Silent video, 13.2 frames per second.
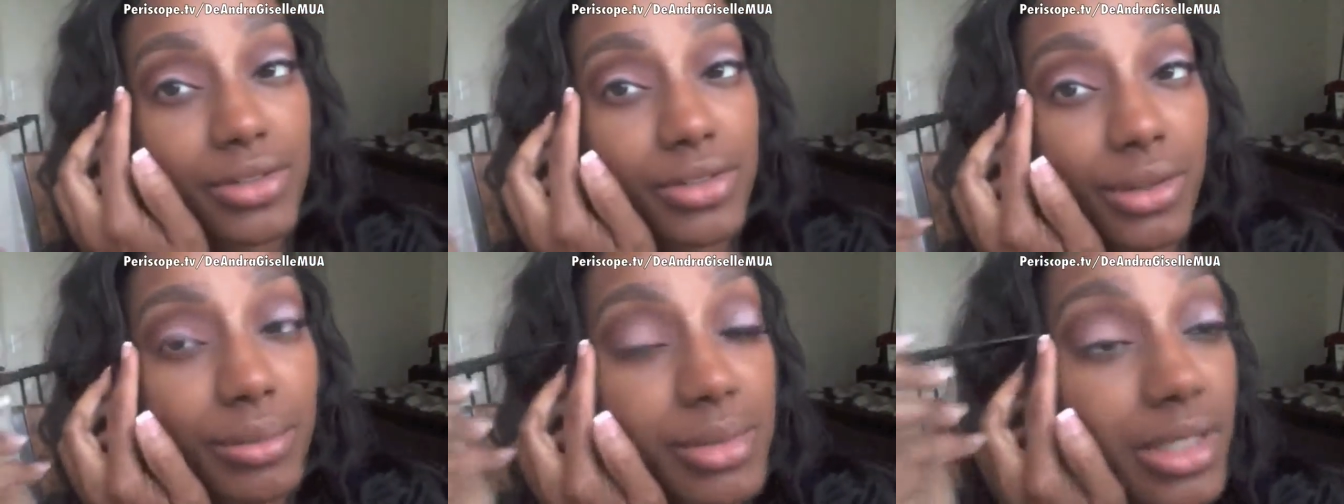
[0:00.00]

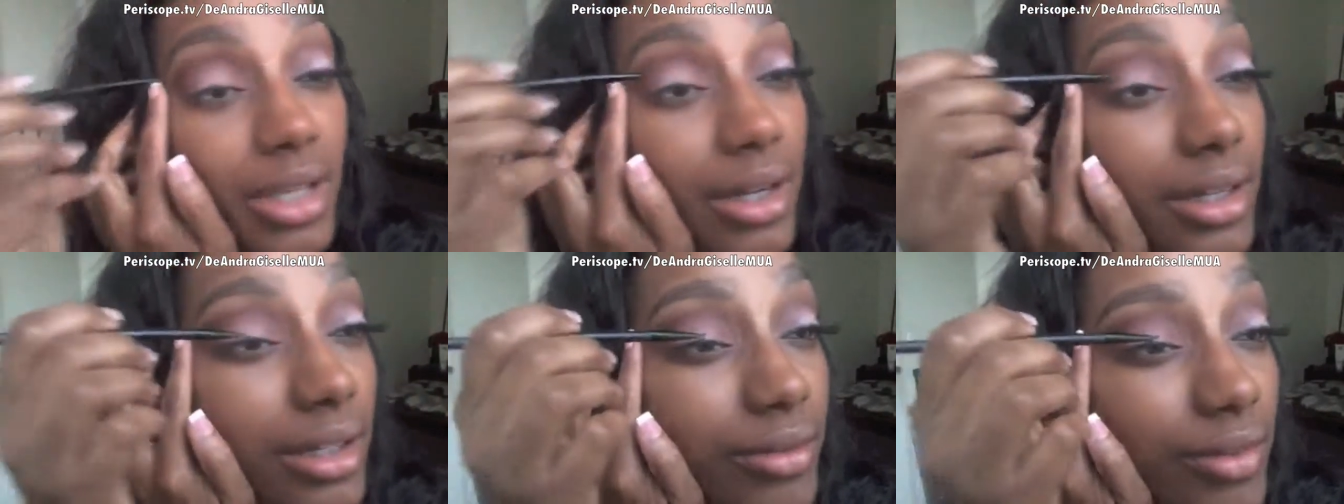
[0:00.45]
So I'm
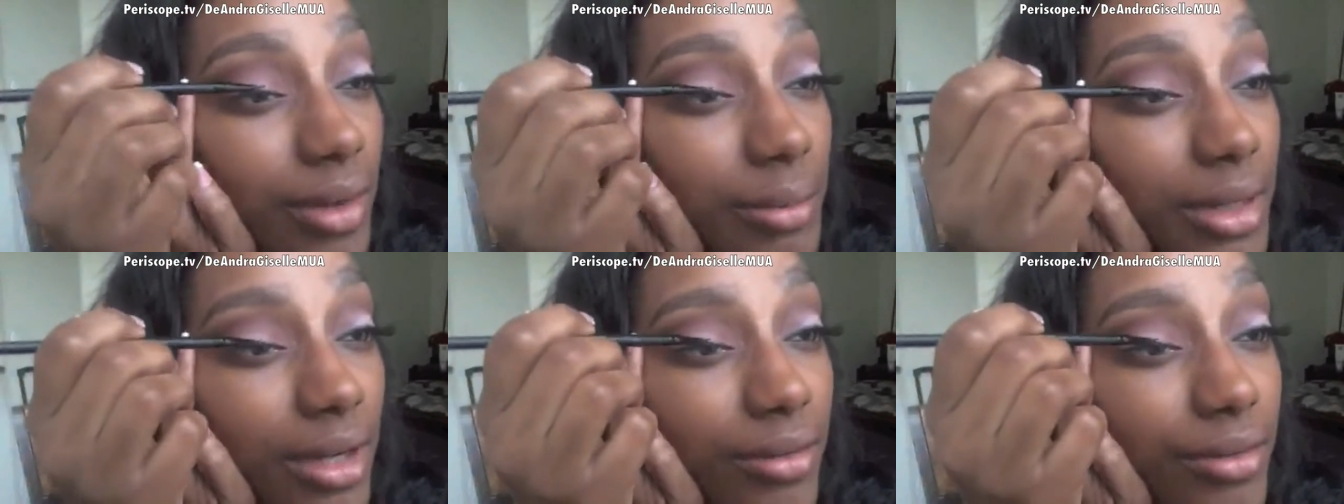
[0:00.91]
sorry if
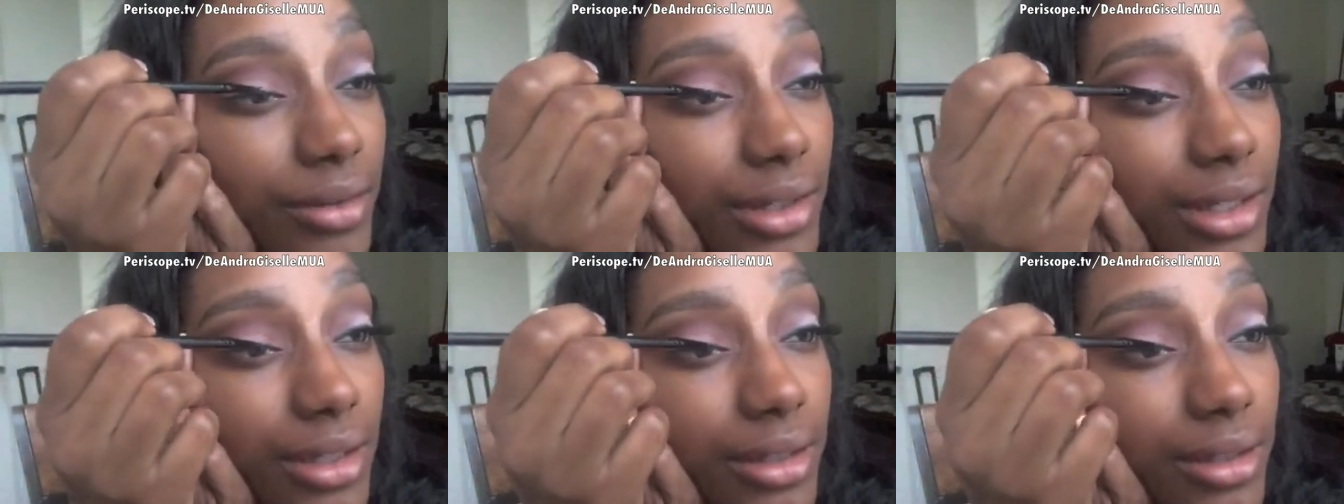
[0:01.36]
I'm
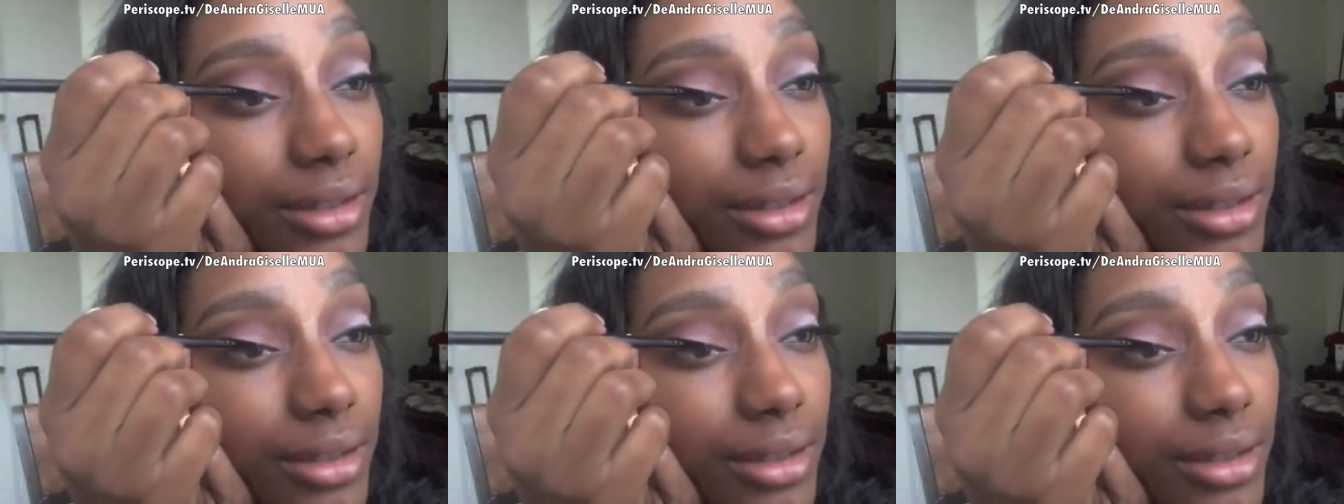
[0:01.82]
covering